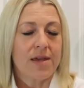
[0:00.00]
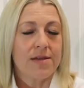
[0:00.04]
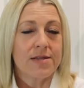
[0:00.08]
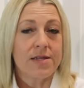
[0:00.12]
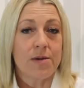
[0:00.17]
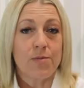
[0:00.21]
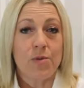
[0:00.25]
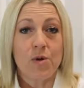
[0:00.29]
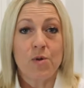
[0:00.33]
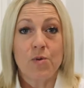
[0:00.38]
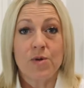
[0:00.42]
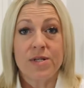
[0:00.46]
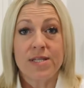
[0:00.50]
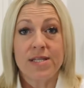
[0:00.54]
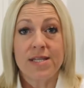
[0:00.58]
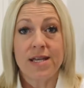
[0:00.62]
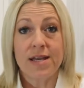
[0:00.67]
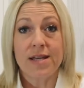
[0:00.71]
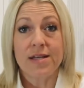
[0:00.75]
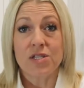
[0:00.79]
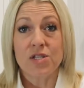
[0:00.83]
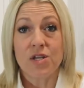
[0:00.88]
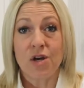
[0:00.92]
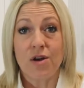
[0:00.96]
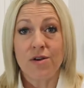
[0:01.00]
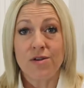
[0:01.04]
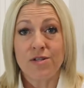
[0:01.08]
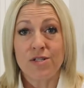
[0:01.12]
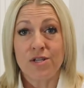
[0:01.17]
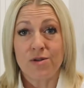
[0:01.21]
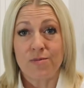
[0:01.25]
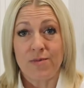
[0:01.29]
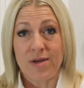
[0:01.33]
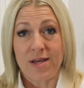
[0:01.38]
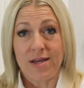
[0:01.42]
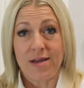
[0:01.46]
someone would sing a song
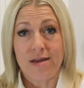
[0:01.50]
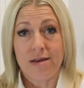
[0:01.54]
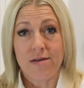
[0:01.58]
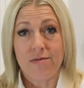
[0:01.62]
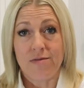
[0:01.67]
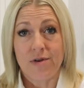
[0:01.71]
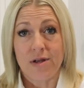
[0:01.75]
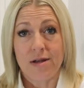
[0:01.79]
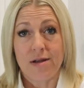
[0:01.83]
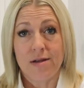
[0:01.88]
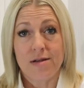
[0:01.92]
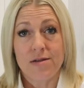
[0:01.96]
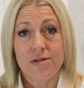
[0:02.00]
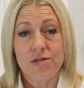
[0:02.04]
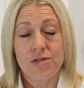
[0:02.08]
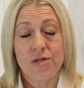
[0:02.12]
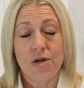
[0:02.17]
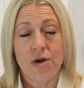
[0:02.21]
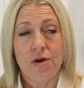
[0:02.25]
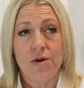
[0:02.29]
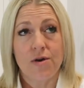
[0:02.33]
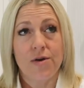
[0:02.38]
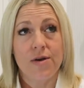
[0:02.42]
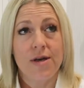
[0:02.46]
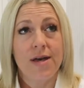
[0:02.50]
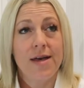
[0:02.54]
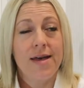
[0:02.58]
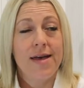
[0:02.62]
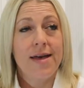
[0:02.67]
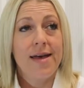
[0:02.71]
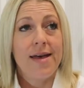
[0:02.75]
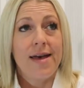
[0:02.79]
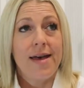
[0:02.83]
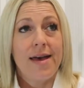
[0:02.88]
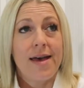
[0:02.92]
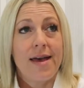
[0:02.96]
to me even. So
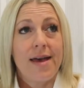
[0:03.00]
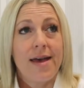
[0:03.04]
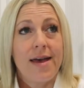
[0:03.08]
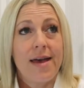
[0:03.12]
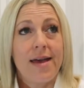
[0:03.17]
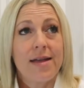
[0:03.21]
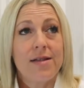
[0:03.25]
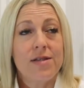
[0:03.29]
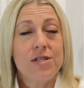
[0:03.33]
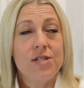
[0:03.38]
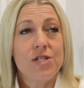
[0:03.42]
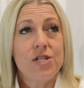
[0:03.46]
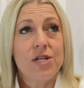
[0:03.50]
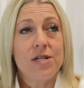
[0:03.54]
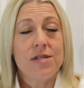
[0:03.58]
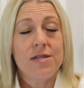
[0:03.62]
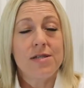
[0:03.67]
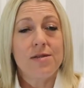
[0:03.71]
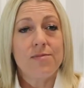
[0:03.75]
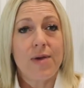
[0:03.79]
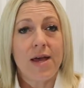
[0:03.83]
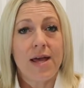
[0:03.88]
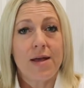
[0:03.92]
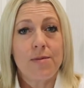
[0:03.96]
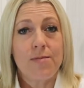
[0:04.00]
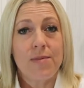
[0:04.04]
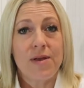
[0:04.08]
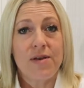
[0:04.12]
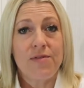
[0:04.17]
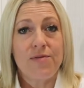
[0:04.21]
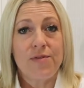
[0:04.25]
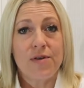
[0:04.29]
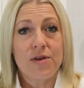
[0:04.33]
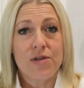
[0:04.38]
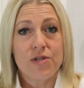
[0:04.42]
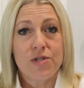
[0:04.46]
it just made
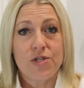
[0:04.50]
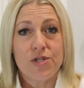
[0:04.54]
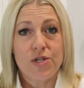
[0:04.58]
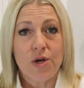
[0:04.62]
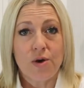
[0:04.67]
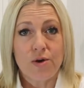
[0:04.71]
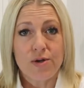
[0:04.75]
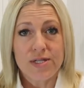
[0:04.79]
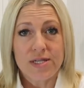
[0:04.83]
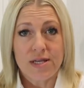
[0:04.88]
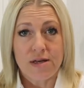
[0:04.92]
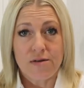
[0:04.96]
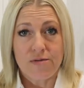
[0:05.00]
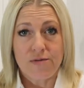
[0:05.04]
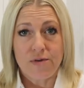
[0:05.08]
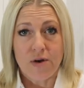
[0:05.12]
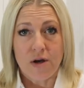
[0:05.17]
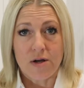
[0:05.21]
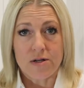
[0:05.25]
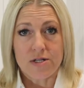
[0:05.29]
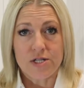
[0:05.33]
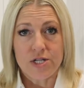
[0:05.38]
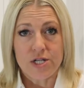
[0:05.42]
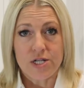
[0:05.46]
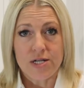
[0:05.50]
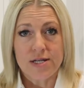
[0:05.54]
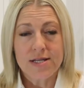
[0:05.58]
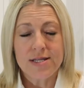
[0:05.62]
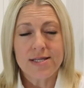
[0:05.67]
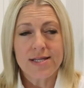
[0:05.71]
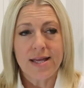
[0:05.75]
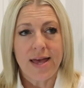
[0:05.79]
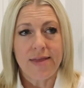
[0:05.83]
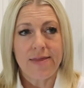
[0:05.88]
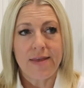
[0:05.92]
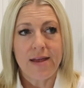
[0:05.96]
me feel so
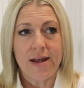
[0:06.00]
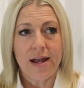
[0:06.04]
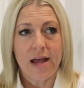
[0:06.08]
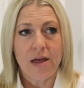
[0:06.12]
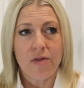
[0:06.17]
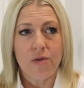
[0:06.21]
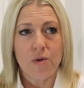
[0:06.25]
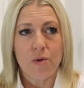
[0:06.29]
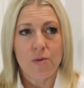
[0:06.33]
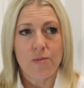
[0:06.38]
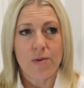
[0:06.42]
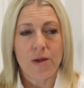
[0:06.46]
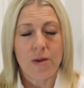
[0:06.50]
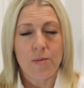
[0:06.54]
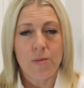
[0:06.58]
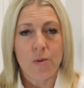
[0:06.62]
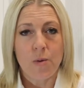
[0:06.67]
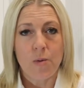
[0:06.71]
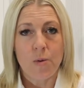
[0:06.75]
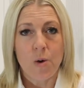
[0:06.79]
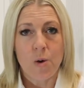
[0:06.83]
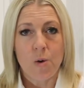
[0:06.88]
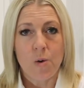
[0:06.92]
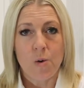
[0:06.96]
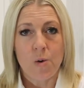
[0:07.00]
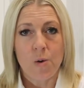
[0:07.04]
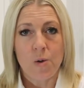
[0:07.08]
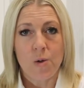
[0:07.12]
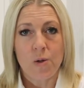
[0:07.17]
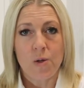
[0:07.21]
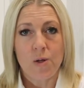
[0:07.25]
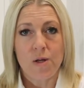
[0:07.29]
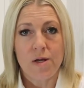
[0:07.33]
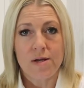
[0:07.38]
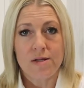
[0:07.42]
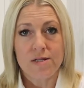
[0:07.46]
self-conscious, and then I thought people were
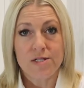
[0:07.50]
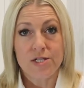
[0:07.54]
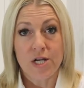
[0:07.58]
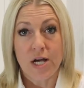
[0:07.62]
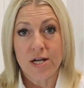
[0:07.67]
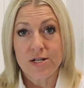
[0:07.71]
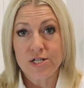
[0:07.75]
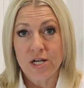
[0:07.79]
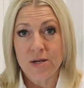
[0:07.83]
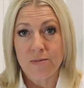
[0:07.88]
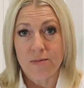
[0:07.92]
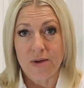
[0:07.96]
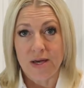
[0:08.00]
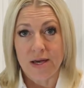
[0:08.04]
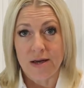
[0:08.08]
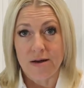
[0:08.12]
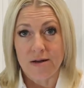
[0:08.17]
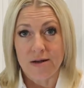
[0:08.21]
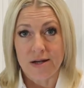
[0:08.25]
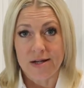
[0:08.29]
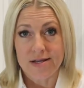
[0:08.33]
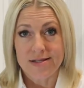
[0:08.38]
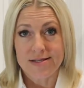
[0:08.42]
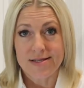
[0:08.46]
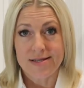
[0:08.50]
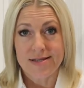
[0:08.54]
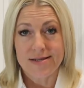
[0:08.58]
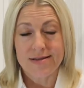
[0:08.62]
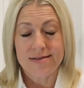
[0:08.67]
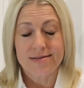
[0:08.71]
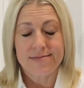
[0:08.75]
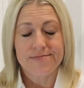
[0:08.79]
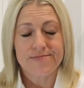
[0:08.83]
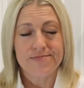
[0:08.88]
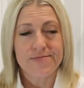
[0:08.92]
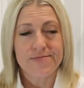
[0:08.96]
all judging me on it.